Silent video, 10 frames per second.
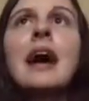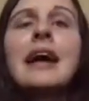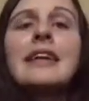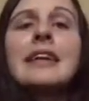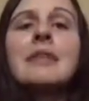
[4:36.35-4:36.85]

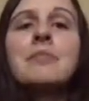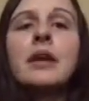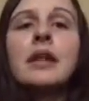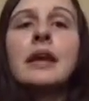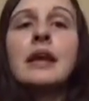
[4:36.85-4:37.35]
ended up
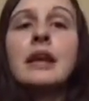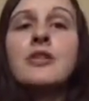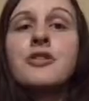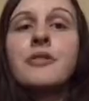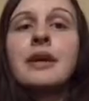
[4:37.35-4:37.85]
really
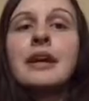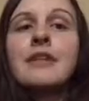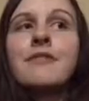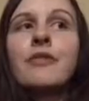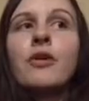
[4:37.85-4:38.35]
enjoying
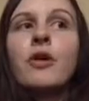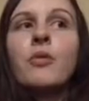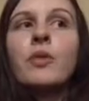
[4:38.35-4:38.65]
it for